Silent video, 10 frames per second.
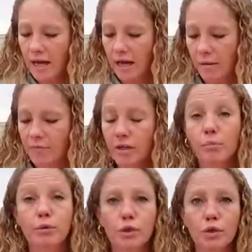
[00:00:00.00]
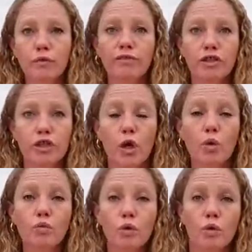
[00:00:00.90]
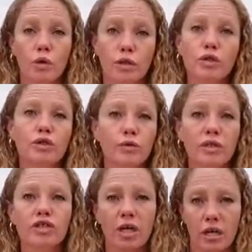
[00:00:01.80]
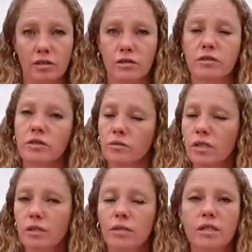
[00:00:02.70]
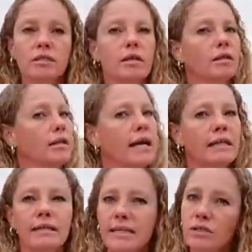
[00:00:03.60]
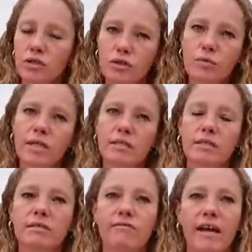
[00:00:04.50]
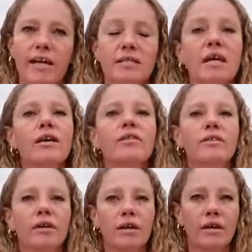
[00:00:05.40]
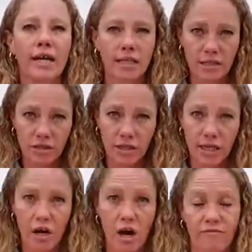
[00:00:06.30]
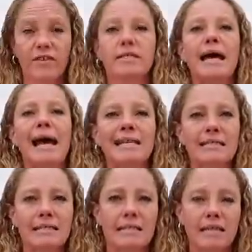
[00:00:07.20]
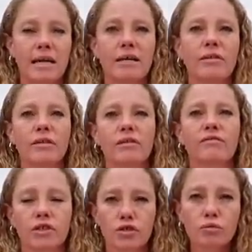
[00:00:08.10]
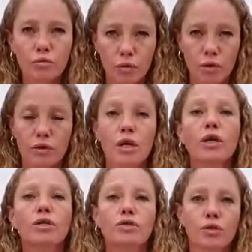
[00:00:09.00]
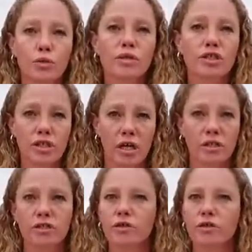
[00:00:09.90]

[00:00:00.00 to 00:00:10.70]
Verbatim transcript: um, the approved show rules to the judge. So in other words, at least two weeks in advance, the ADGA office has to send the official rules to the judge